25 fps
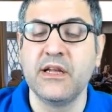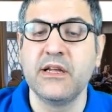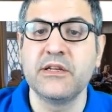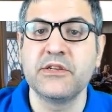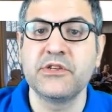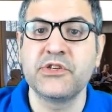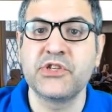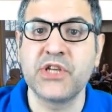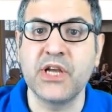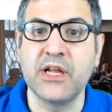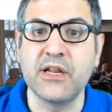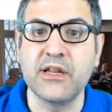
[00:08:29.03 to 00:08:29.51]

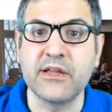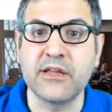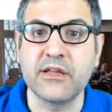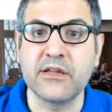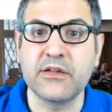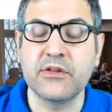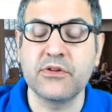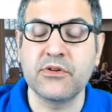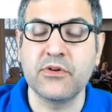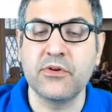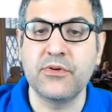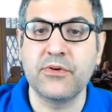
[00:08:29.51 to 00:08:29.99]

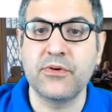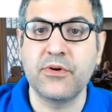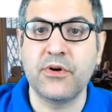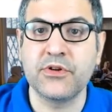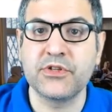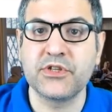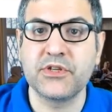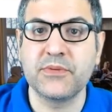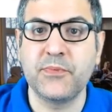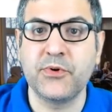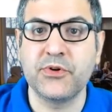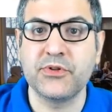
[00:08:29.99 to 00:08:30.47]
selling your
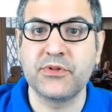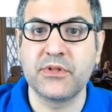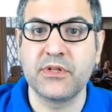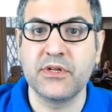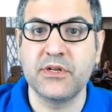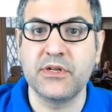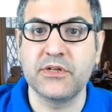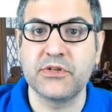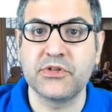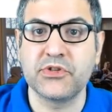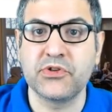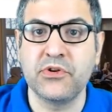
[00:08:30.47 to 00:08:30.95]

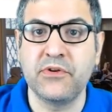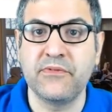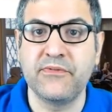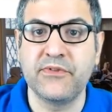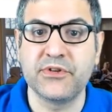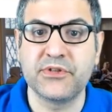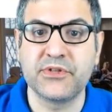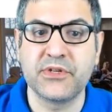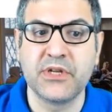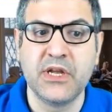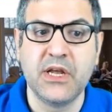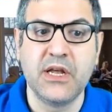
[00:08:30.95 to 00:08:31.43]
hotspot
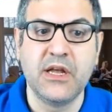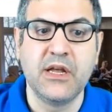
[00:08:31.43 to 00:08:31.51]
service,